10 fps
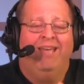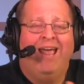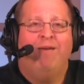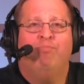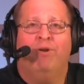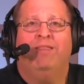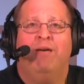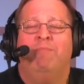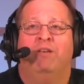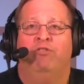Can I
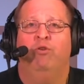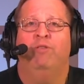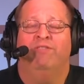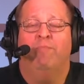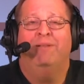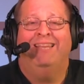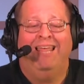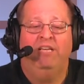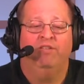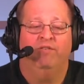bring them in too? There's a
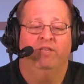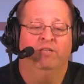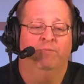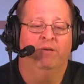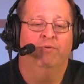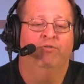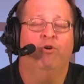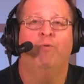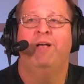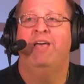place for these people.
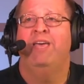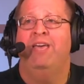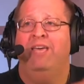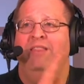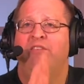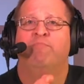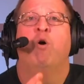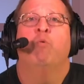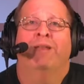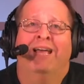So in this
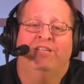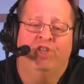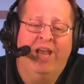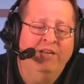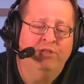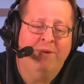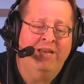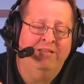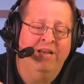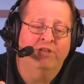moment, I changed
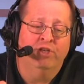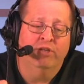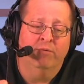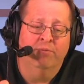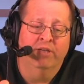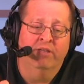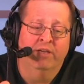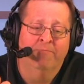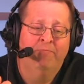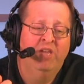my intention
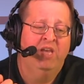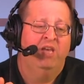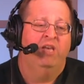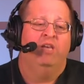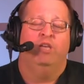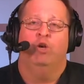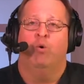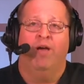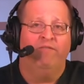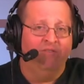completely.
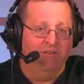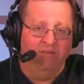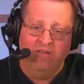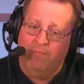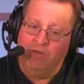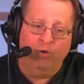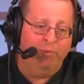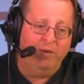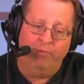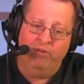I have
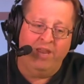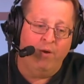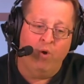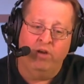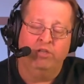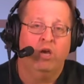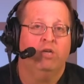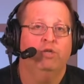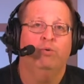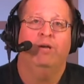typical people that I want to
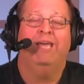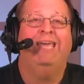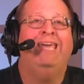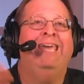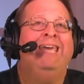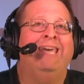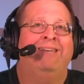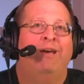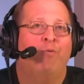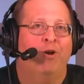talk to,
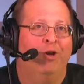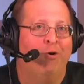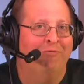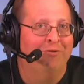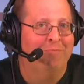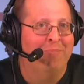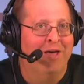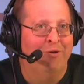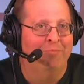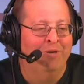and I want to go for the
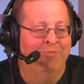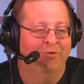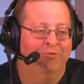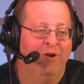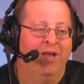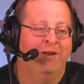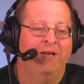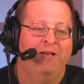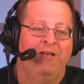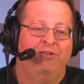better people,
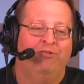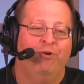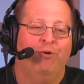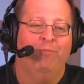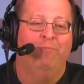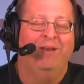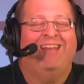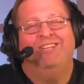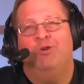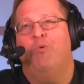right? So,
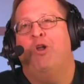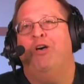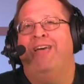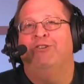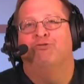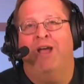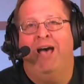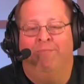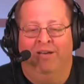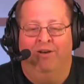but I just don't want all that
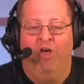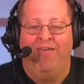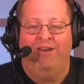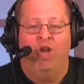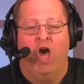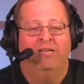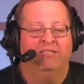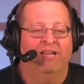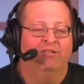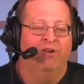drama, all that
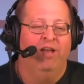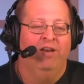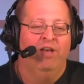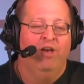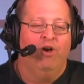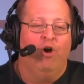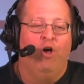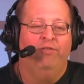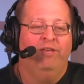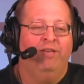nonsense, right?
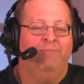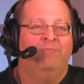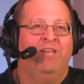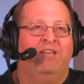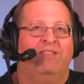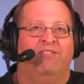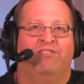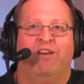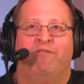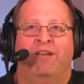All the
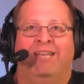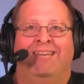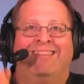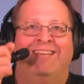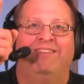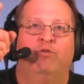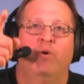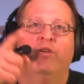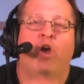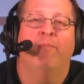stuff I need. And this
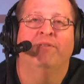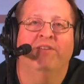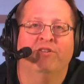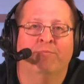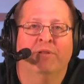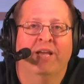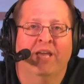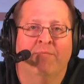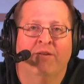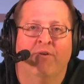is where the compensation
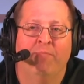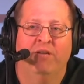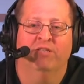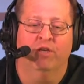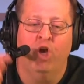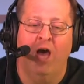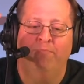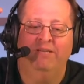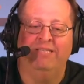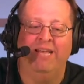plan came in, right? Because the
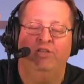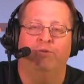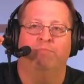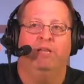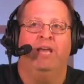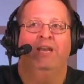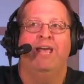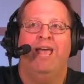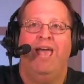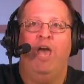compensation
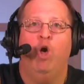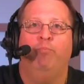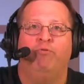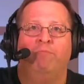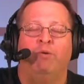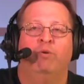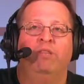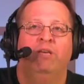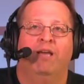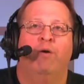plan helped me
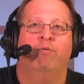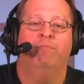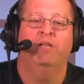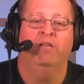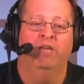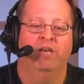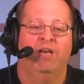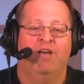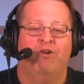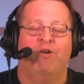with the accountability,
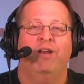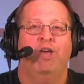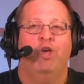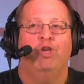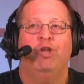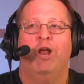right?